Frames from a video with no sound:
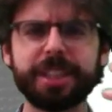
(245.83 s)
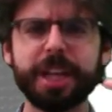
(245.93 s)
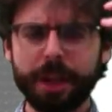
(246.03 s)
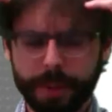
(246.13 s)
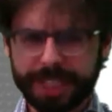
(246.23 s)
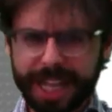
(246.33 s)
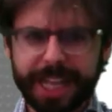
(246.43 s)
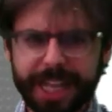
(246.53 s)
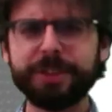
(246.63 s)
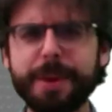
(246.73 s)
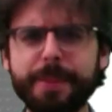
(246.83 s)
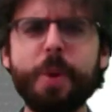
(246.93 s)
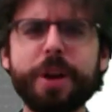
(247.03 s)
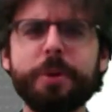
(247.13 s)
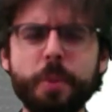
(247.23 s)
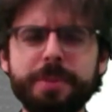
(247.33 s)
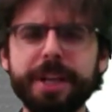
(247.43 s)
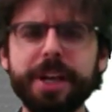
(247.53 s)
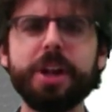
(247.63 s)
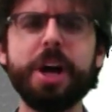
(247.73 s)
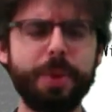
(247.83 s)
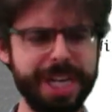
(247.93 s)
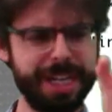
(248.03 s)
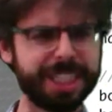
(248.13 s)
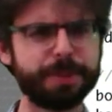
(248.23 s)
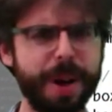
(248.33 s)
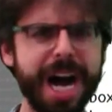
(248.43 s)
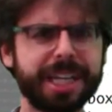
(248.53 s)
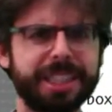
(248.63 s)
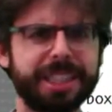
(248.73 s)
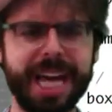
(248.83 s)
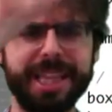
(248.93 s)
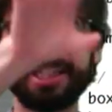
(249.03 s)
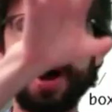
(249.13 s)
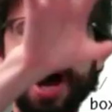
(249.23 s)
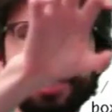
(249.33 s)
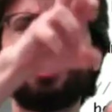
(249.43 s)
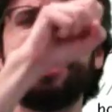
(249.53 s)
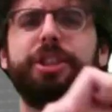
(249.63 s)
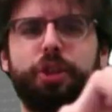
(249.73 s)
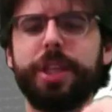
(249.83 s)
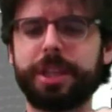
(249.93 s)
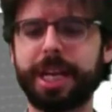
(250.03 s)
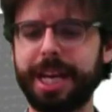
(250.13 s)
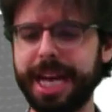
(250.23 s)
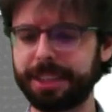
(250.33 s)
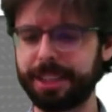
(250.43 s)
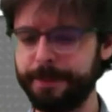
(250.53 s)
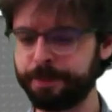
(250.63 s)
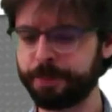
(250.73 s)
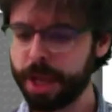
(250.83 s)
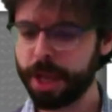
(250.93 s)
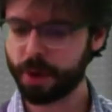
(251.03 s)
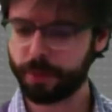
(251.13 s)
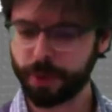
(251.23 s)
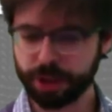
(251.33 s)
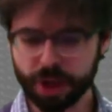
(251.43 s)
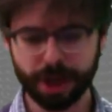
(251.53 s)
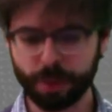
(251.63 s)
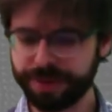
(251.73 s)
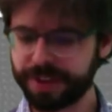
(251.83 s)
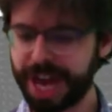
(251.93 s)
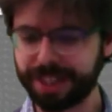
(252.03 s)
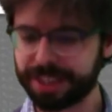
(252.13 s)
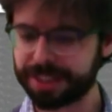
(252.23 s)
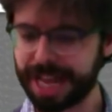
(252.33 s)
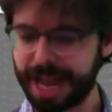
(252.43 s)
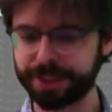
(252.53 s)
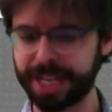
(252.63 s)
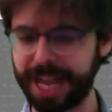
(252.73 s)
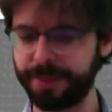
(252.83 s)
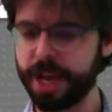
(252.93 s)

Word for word: We say like every time we want a windmill, we need this box and this box and a joint that connects them. So if we look here, we've got these steps again.